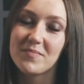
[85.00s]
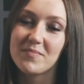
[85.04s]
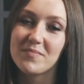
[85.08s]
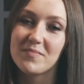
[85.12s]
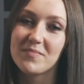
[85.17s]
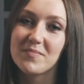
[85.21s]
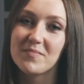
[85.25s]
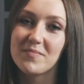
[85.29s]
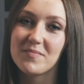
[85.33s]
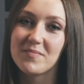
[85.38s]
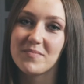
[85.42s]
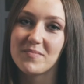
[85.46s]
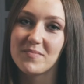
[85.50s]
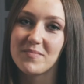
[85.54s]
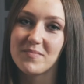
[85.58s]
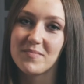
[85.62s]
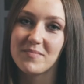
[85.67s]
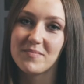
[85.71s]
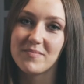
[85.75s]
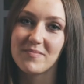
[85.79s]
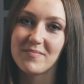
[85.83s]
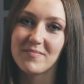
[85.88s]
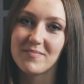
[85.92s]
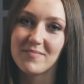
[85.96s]

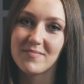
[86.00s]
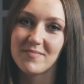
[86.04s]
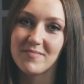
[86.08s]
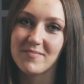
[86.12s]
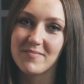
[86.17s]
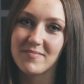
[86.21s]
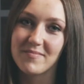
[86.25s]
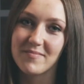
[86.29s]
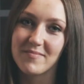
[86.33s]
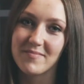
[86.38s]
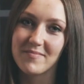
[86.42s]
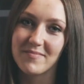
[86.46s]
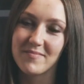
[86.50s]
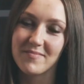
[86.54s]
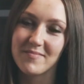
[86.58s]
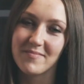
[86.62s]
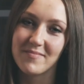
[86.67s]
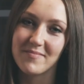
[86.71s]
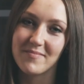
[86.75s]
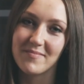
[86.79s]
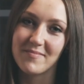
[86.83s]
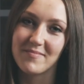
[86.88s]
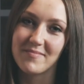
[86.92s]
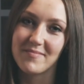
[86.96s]

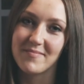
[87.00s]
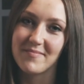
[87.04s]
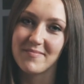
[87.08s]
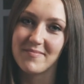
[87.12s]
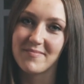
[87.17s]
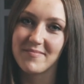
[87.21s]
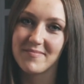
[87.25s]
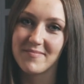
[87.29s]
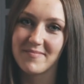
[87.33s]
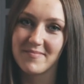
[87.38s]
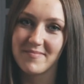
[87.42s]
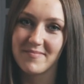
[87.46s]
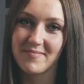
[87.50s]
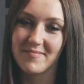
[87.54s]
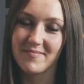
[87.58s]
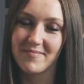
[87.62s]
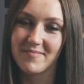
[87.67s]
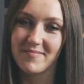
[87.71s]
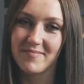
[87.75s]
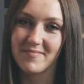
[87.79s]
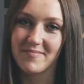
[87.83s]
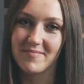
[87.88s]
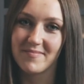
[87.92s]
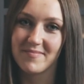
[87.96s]

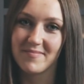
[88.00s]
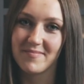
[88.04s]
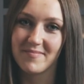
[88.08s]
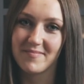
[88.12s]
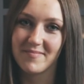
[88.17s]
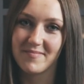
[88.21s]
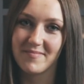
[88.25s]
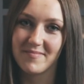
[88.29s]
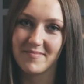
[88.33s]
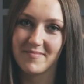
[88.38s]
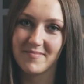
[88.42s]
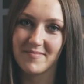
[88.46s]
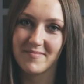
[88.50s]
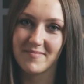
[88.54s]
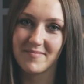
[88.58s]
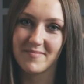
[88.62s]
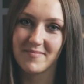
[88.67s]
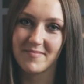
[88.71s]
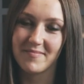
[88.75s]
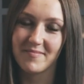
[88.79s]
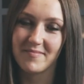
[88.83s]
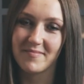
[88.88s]
The person shown says nothing.